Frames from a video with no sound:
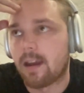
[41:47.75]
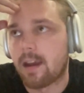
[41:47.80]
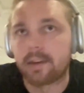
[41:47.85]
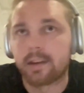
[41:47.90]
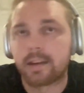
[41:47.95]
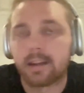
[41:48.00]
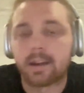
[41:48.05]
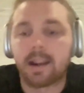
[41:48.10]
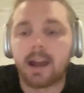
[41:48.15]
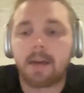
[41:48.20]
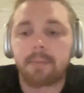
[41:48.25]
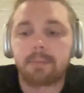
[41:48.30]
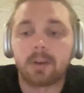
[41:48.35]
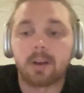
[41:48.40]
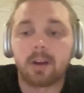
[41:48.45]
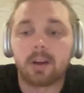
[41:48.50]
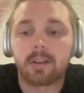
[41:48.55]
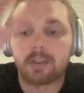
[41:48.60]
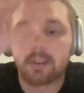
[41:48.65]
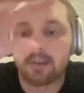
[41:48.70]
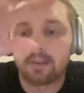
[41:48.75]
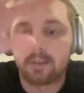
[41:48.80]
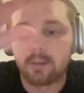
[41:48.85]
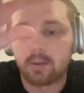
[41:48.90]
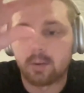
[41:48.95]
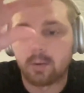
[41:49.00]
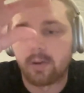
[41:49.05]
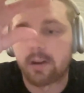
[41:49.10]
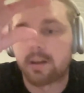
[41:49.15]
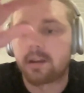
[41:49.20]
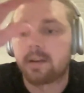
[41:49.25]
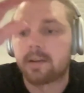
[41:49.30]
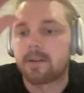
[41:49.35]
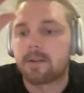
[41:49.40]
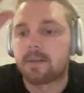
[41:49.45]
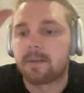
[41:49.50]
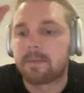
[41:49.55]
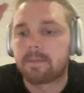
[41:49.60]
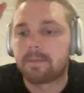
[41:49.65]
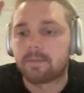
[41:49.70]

And in Aptos and Sui,